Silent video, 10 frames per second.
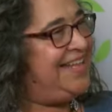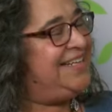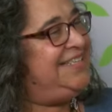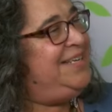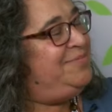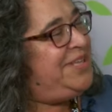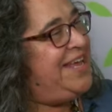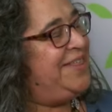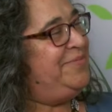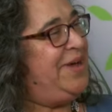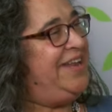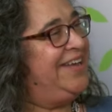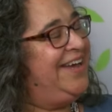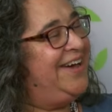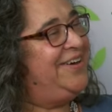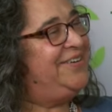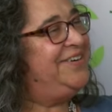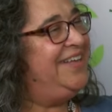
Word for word: That seems like the way to go.